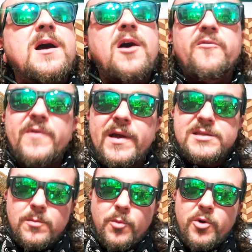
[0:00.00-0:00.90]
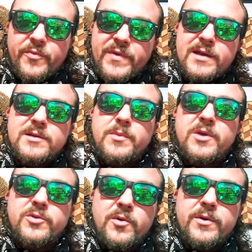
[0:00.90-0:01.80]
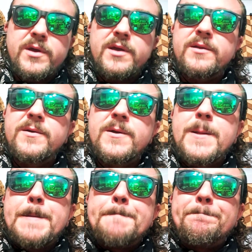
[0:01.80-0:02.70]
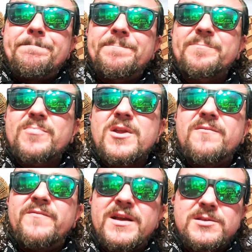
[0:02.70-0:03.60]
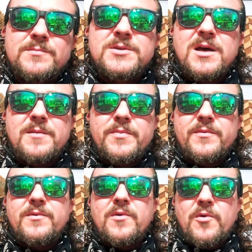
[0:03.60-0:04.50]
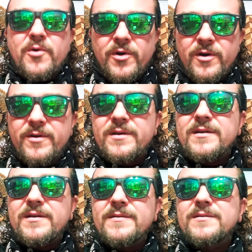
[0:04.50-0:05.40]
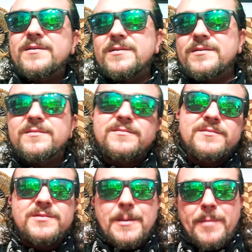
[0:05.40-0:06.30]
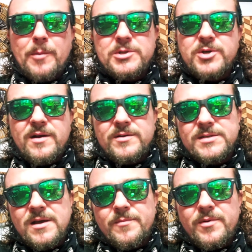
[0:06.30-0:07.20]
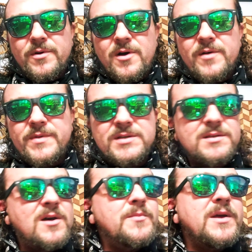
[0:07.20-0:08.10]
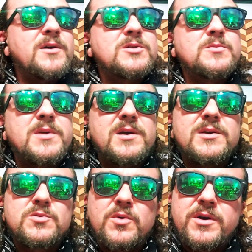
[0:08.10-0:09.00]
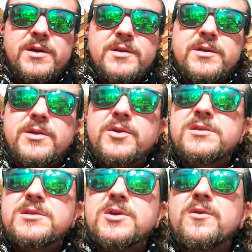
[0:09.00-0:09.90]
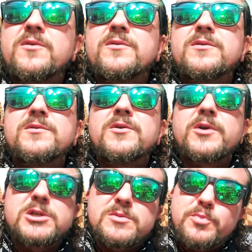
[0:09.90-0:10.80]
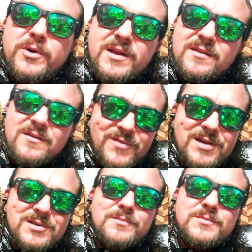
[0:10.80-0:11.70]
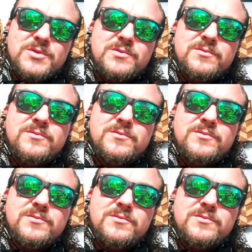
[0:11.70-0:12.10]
I don't feel like it's a moral thing to be throwing victims up or the perpetrators up on these thumbnails because one, you're, you're, you're exploiting the victims